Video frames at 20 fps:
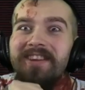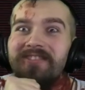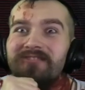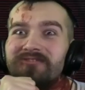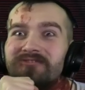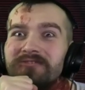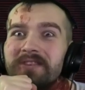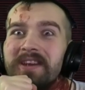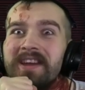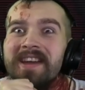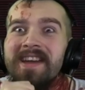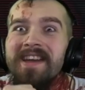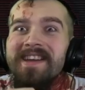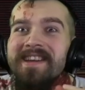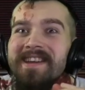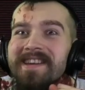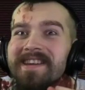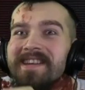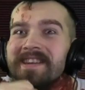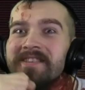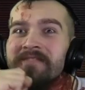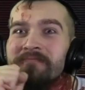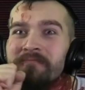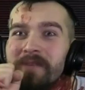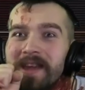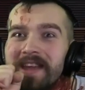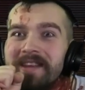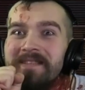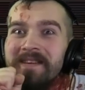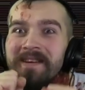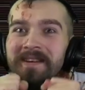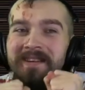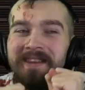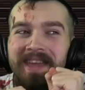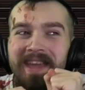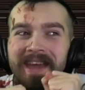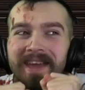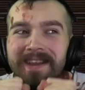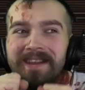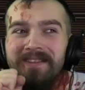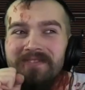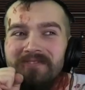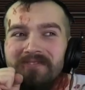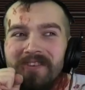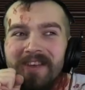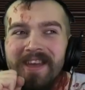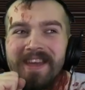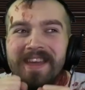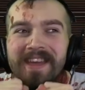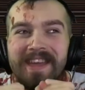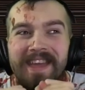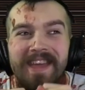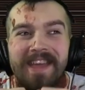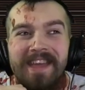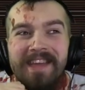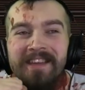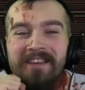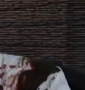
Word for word: drink. We gon' get a drink.